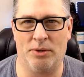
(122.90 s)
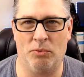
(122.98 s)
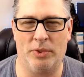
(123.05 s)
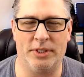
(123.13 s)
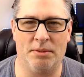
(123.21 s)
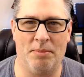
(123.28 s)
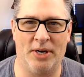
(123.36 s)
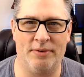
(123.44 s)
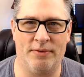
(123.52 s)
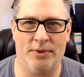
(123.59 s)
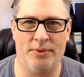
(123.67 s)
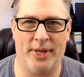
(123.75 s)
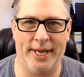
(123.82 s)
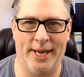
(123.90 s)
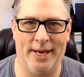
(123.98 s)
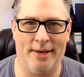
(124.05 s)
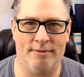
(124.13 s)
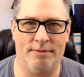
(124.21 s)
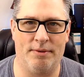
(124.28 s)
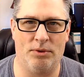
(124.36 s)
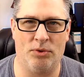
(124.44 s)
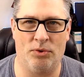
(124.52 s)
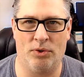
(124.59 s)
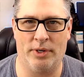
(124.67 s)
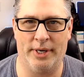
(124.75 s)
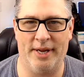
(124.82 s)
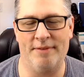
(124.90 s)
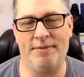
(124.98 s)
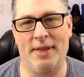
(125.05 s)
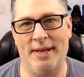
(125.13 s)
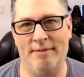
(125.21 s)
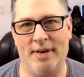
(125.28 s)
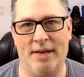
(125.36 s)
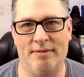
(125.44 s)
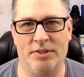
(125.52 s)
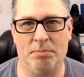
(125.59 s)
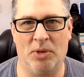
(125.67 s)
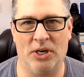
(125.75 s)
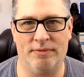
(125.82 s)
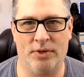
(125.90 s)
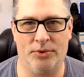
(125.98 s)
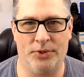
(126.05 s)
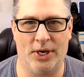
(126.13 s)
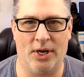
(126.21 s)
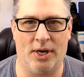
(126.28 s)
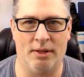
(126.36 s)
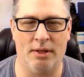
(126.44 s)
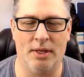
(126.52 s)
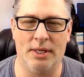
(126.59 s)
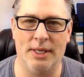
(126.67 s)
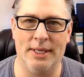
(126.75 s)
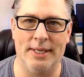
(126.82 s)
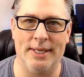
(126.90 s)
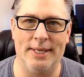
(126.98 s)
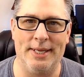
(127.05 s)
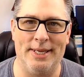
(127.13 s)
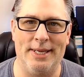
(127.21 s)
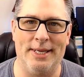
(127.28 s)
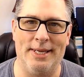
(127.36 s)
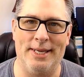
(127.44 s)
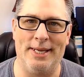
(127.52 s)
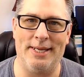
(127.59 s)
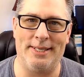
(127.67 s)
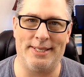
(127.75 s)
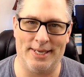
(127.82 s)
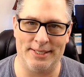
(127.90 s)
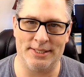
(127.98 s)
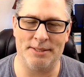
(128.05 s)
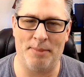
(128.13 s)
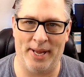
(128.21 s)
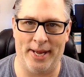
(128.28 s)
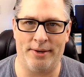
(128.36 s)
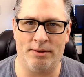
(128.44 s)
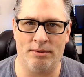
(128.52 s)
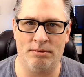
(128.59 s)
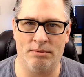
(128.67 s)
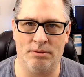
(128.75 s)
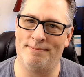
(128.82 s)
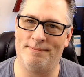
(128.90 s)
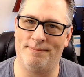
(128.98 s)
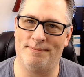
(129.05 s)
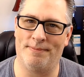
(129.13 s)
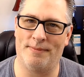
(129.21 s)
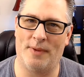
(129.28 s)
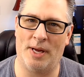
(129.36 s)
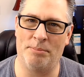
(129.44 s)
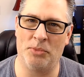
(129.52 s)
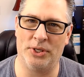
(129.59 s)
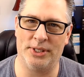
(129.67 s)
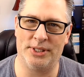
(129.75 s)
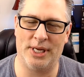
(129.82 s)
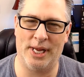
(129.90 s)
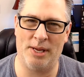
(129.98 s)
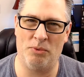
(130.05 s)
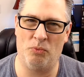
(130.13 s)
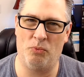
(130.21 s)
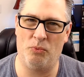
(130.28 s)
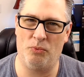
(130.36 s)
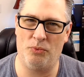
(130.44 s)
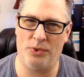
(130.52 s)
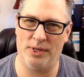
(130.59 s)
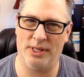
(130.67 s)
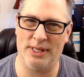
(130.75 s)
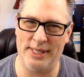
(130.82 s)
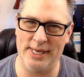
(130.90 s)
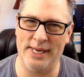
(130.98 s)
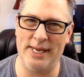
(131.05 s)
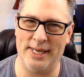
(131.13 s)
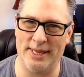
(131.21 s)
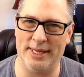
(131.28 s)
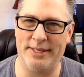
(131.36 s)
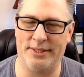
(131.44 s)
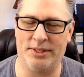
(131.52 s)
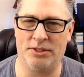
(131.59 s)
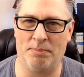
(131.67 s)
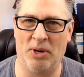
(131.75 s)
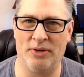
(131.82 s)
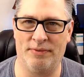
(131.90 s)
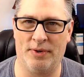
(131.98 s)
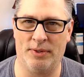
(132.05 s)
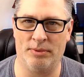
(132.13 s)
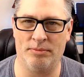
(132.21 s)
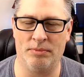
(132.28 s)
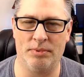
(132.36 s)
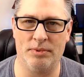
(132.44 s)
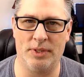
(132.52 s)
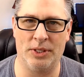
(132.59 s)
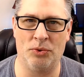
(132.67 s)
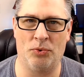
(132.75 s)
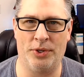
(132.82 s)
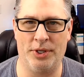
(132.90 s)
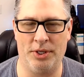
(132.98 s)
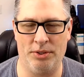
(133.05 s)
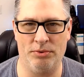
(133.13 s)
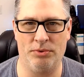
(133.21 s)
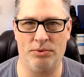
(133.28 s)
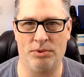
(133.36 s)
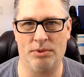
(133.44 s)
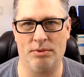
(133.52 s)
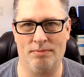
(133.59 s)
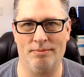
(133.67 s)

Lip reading: what smartphone they have, or if they even have a smartphone at all? It doesn't matter. I'm going to say you need at least a smartphone in order to use